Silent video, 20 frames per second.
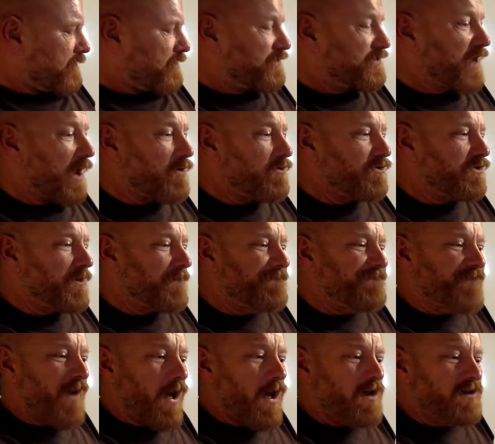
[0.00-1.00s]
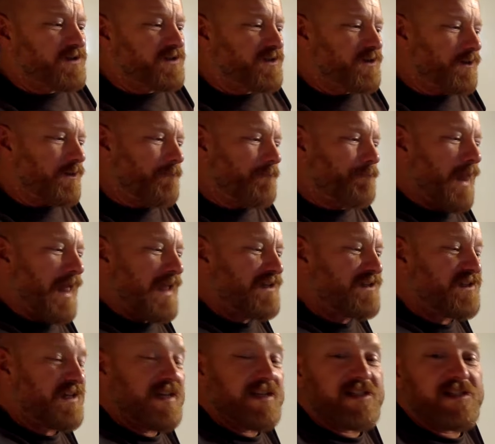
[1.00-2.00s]
so the first
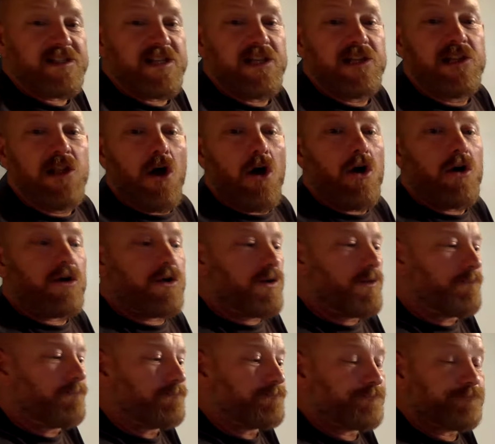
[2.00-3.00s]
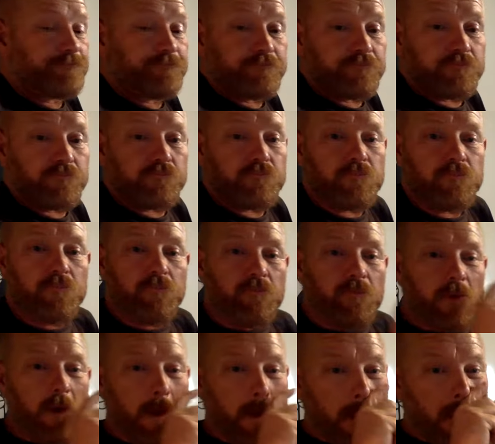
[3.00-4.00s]
places to look
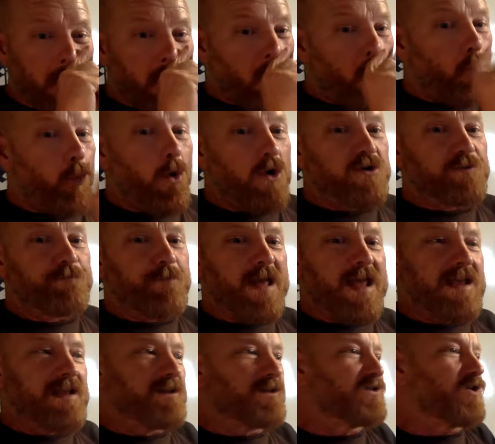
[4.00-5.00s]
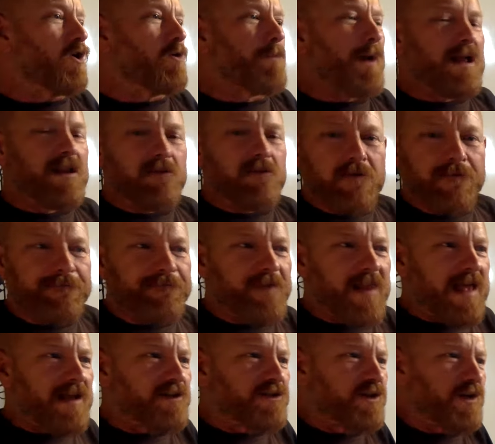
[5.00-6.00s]
would be, sorry about the
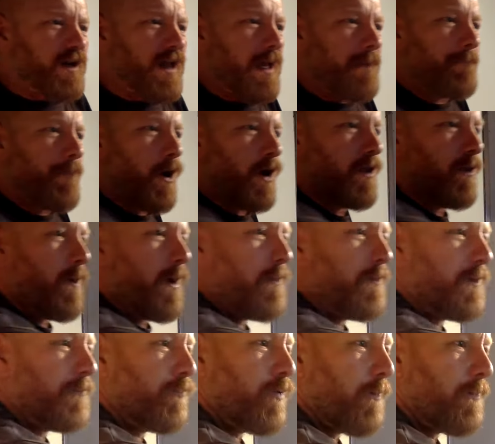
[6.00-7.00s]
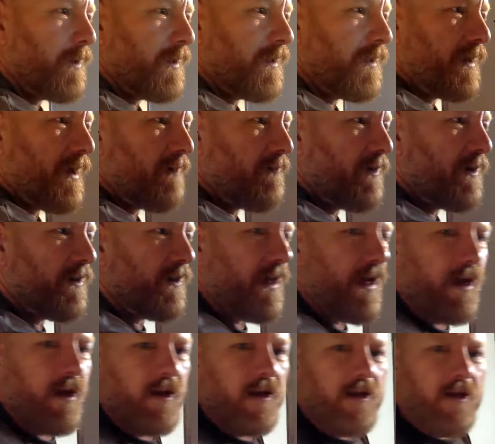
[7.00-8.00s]
reflection there, by the way, we could probably get rid of
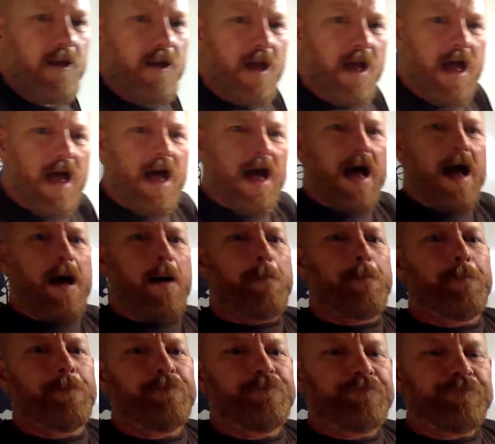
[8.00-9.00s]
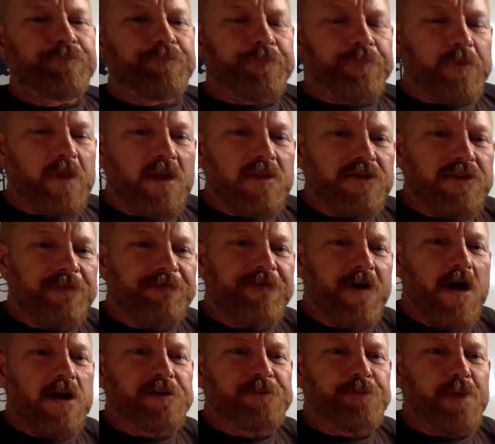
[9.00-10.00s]
that. The
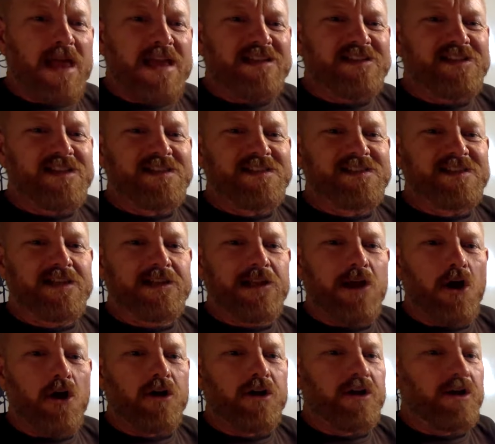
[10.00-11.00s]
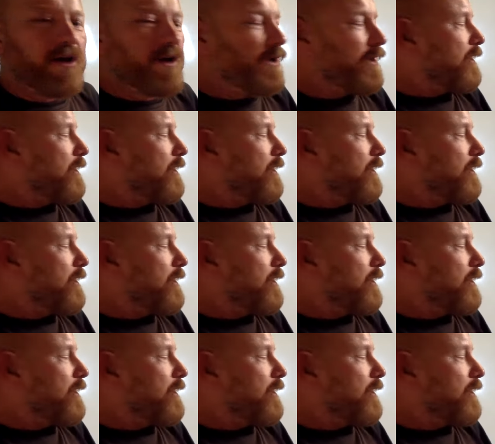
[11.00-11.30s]
first places to look